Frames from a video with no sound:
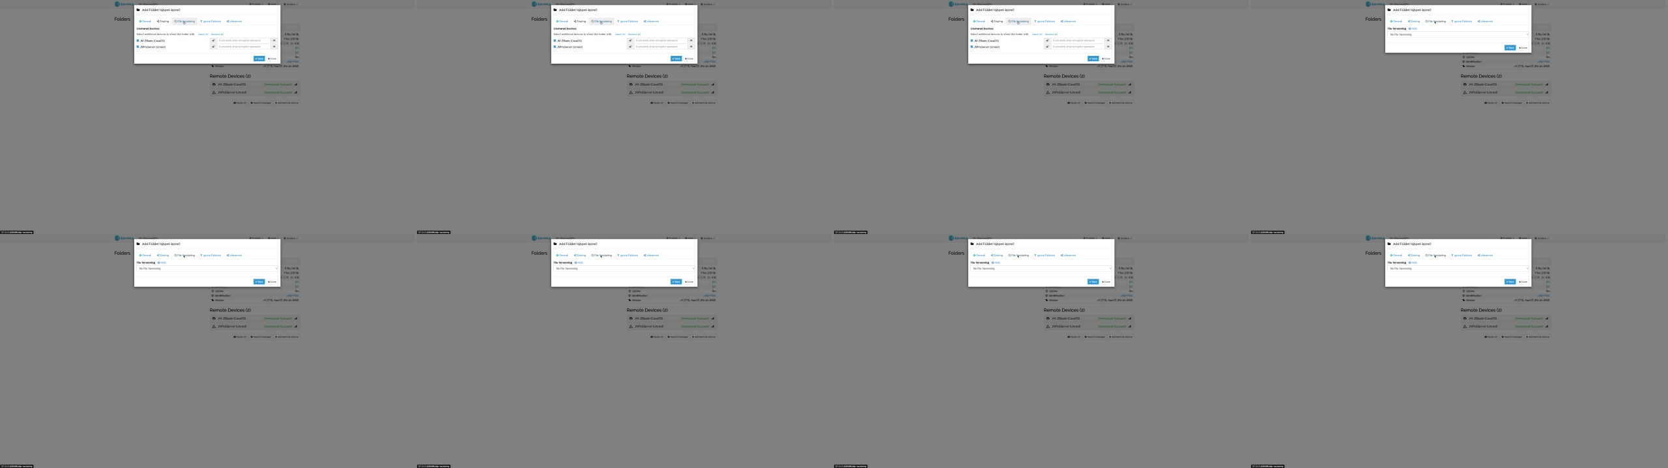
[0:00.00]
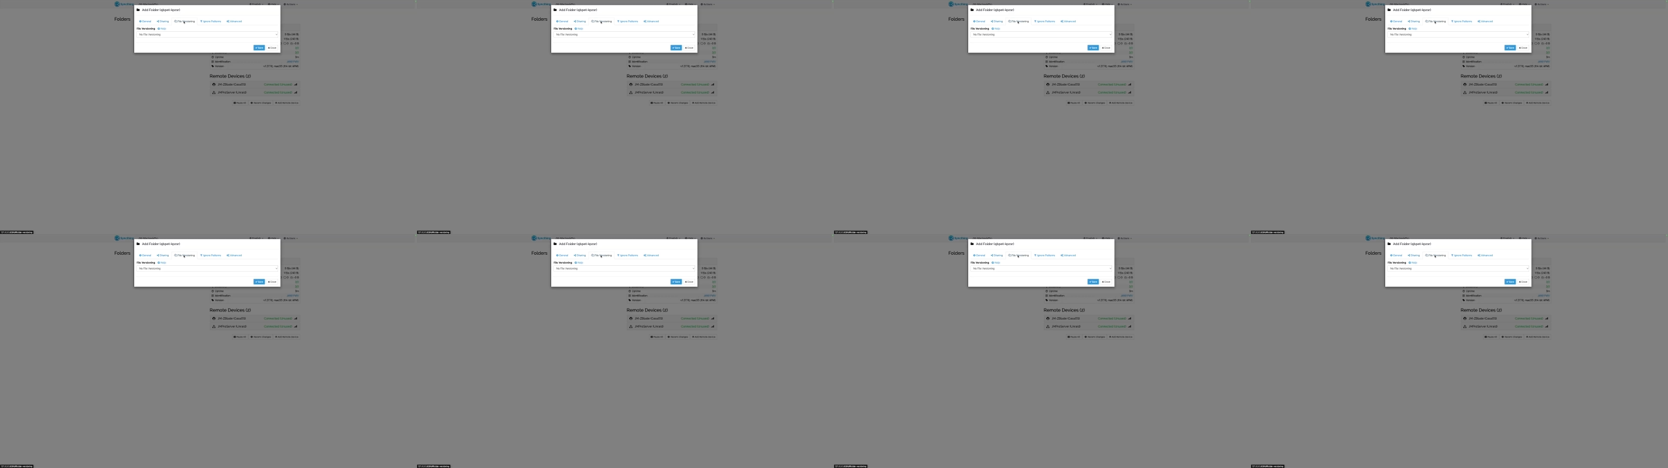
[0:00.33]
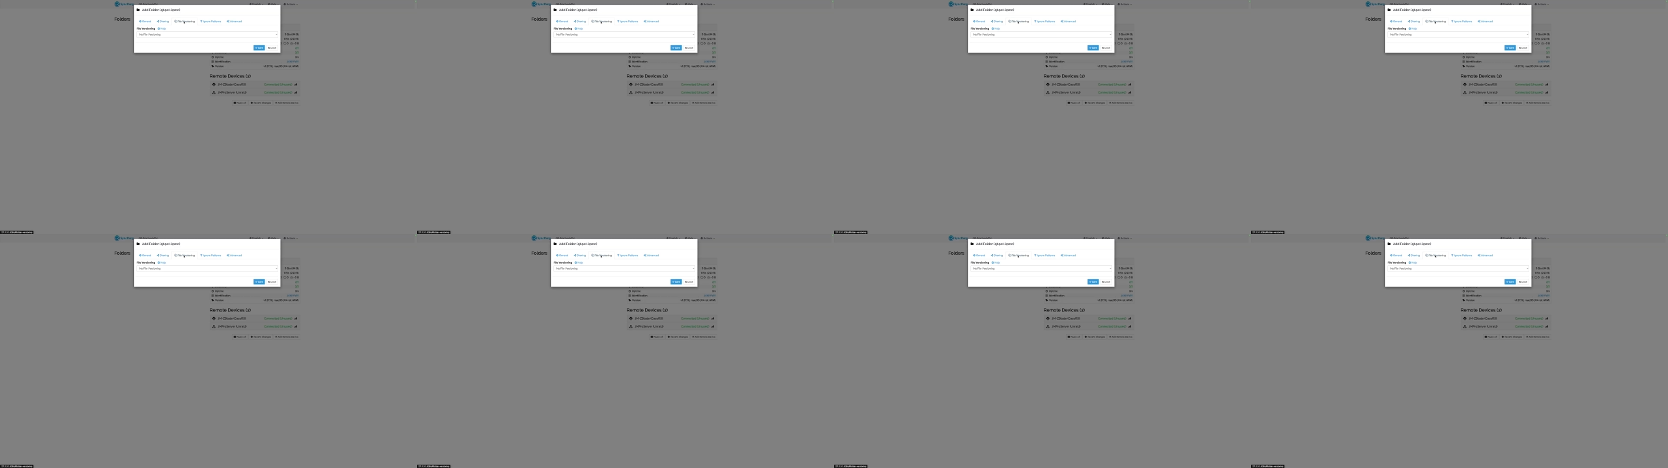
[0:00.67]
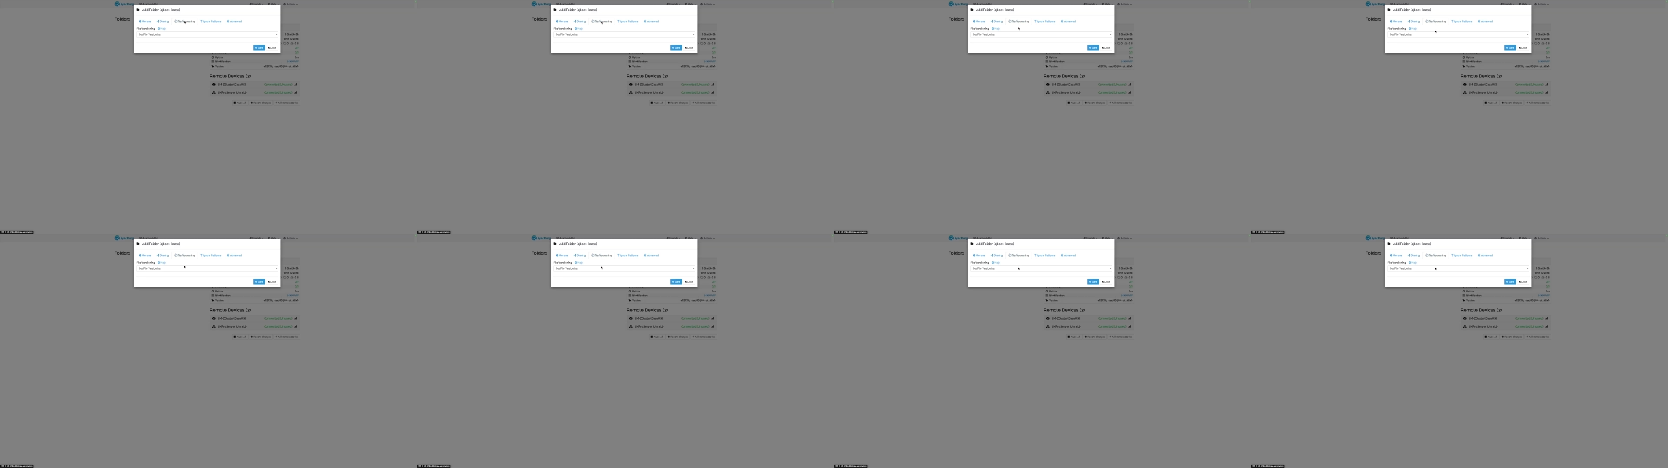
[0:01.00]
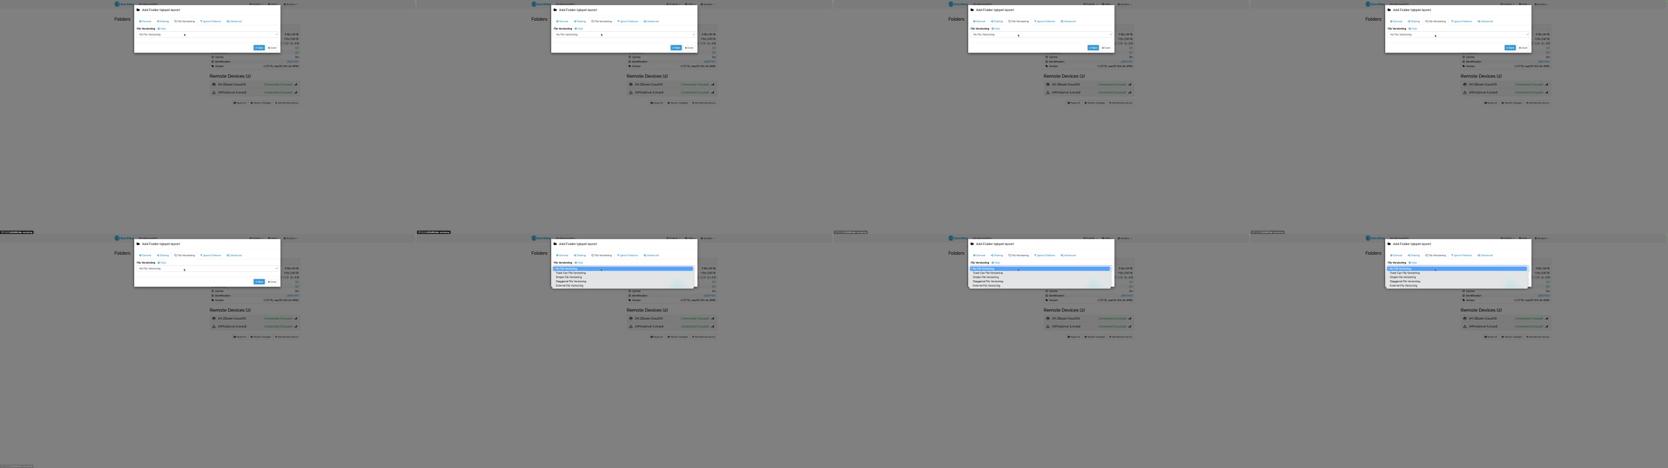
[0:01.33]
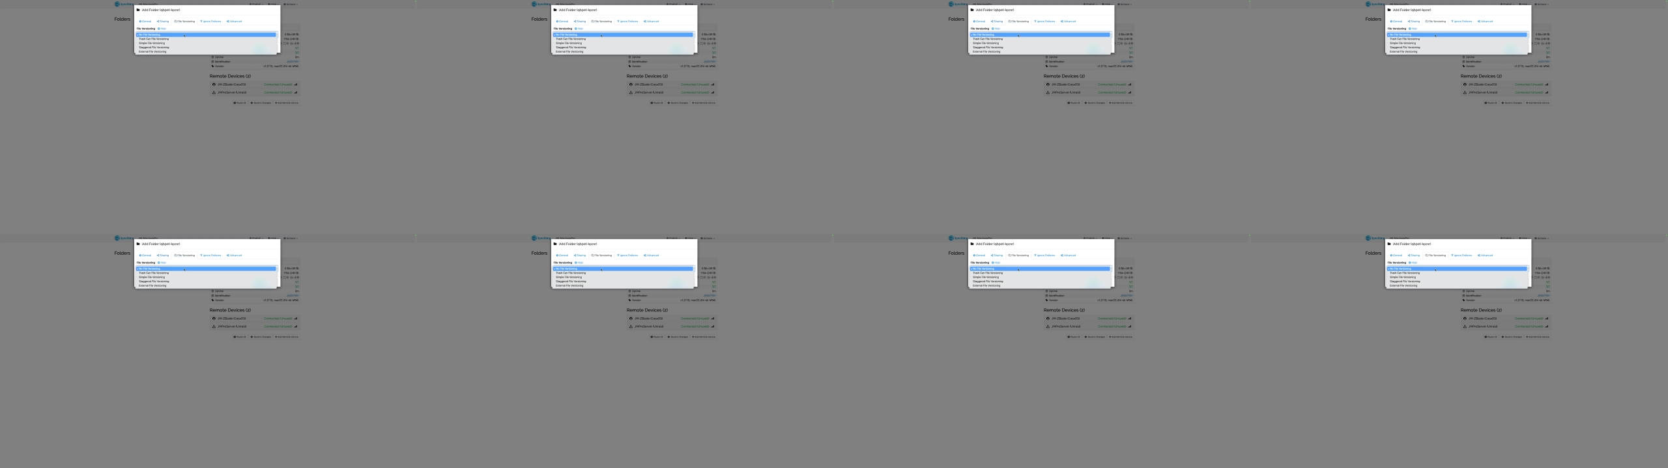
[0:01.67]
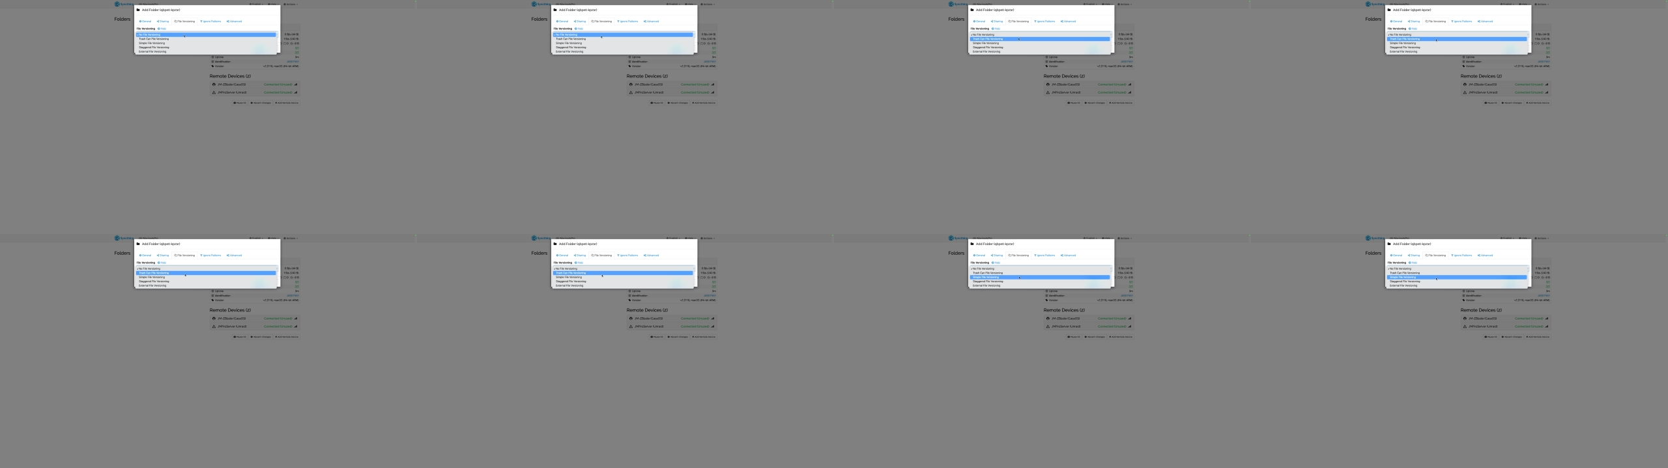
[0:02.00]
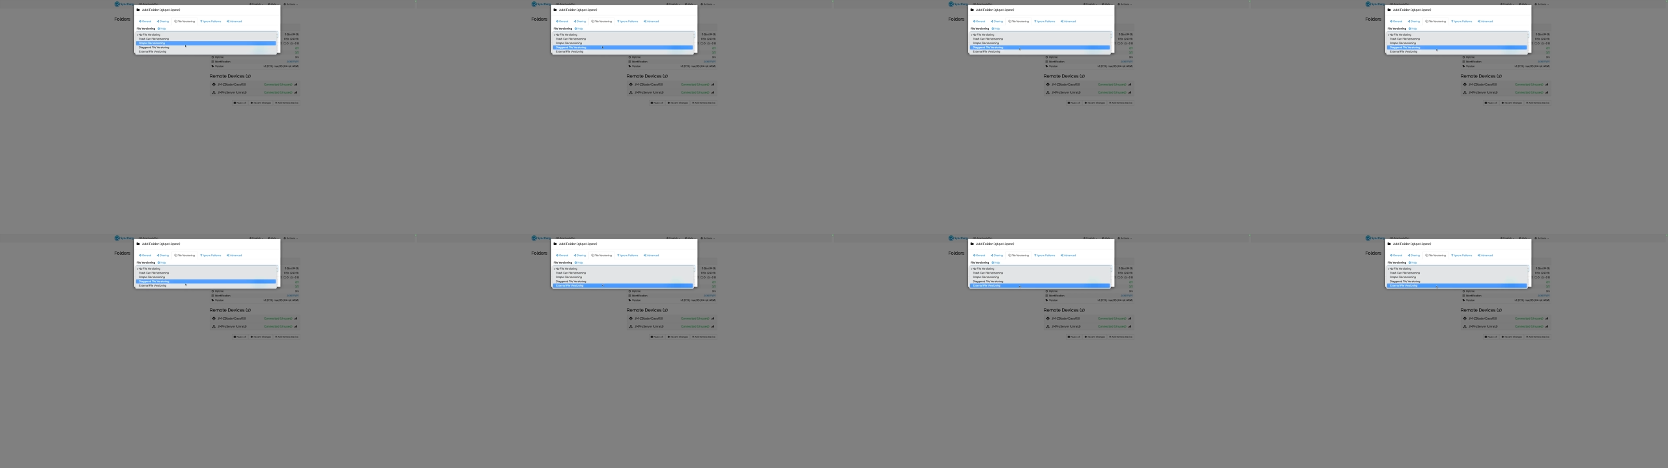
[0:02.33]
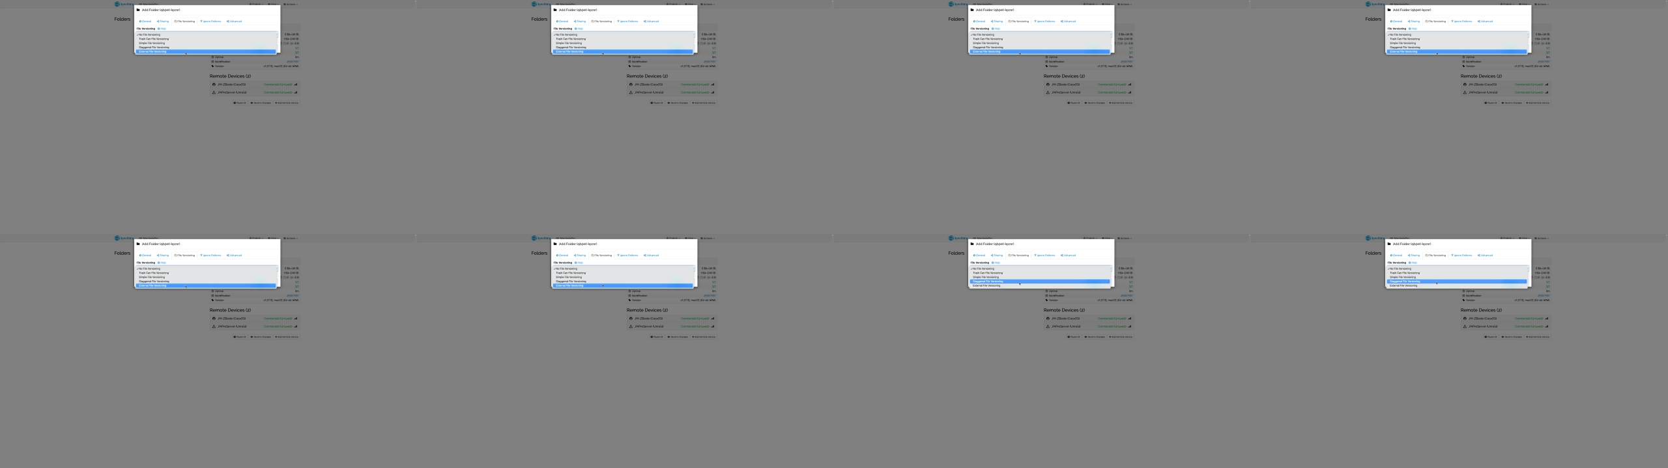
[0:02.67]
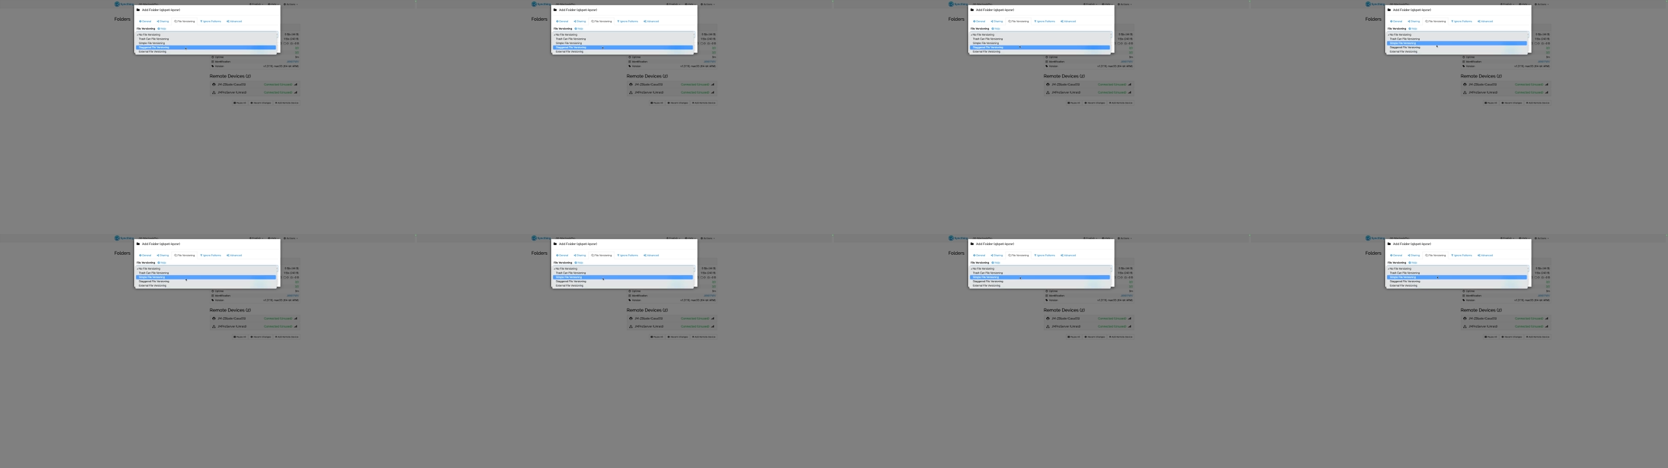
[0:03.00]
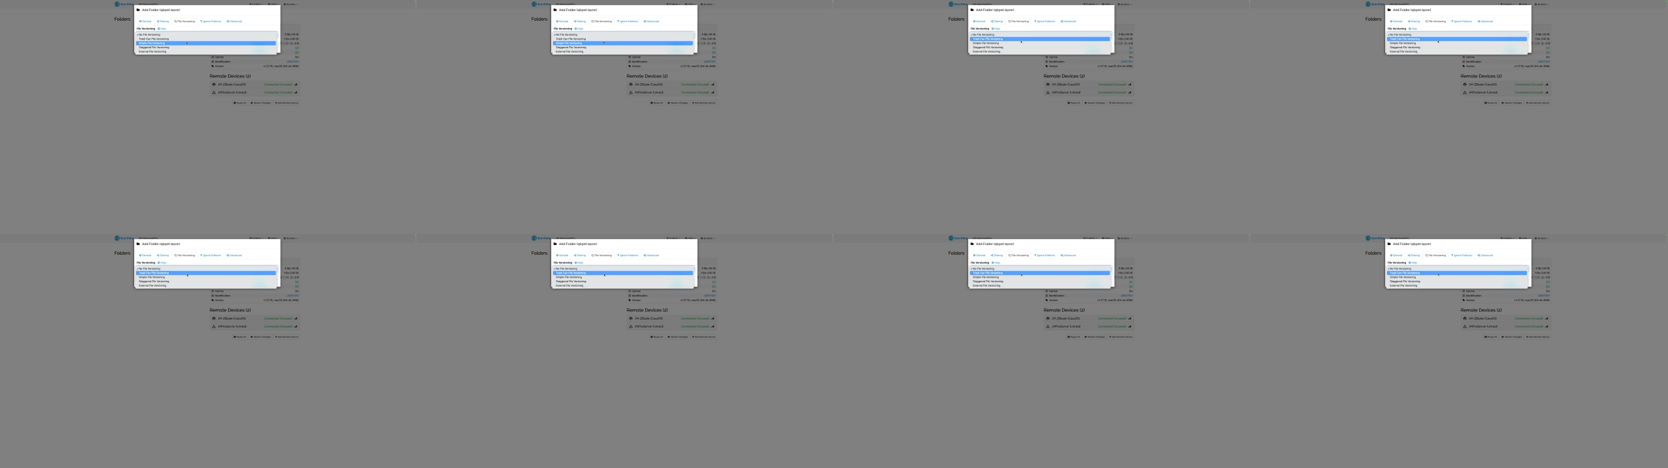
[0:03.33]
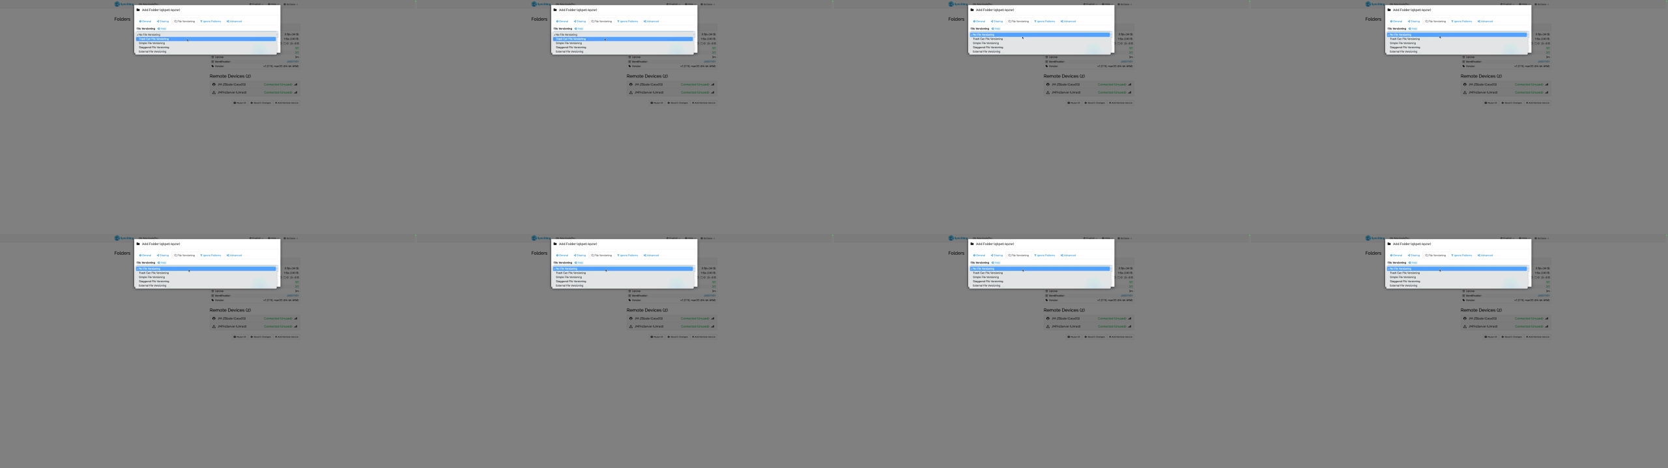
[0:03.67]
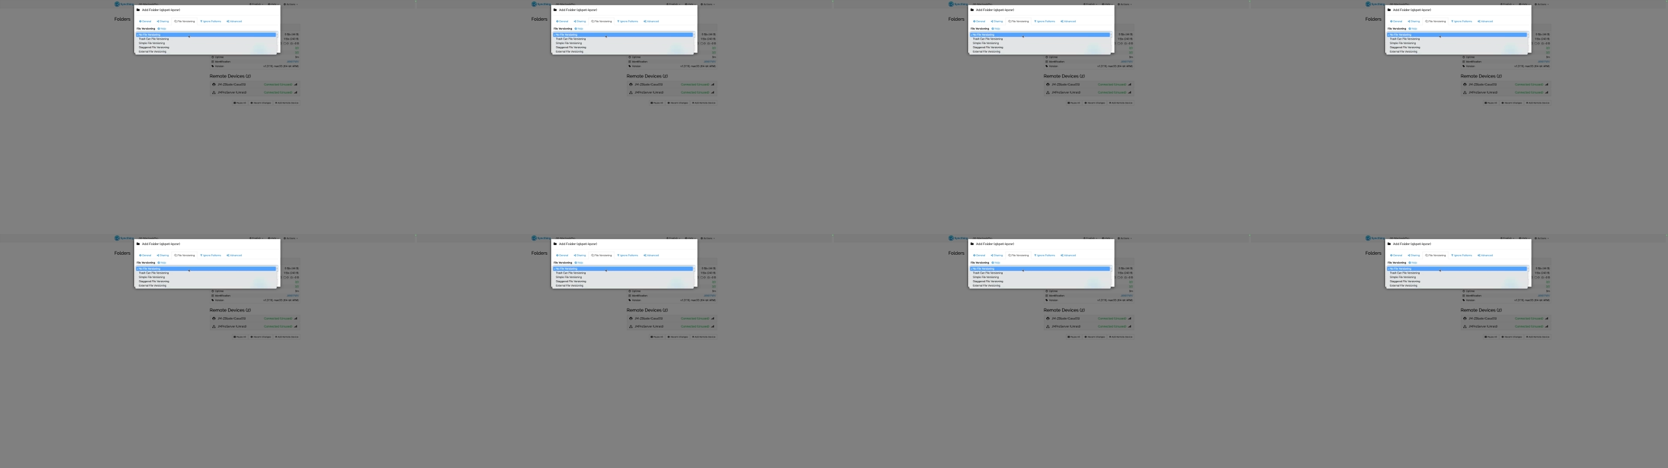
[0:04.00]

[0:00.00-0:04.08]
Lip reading: [unreadable: no face in view]